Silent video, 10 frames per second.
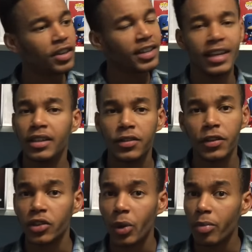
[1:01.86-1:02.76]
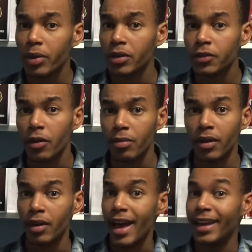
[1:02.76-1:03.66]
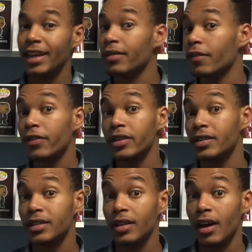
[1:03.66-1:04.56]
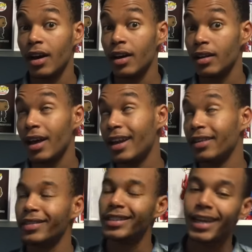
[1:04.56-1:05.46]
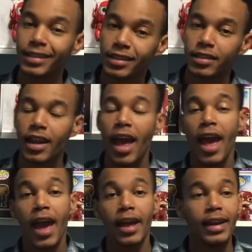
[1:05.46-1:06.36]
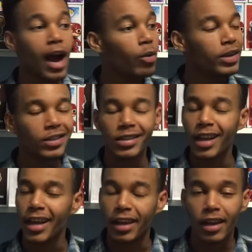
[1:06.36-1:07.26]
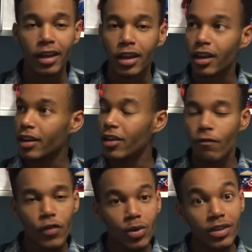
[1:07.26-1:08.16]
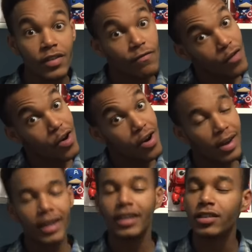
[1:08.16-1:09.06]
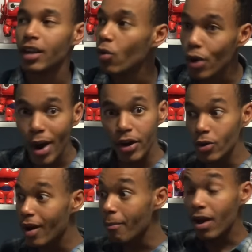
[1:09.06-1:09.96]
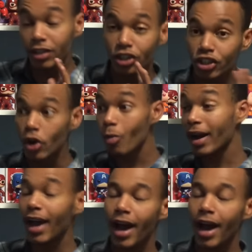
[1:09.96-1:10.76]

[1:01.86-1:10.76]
just ate these fish oil pills from the ending of the first ending of the second season, and now he just like confuses. And he's just like, "What do I do? I'm melting shit. Oh my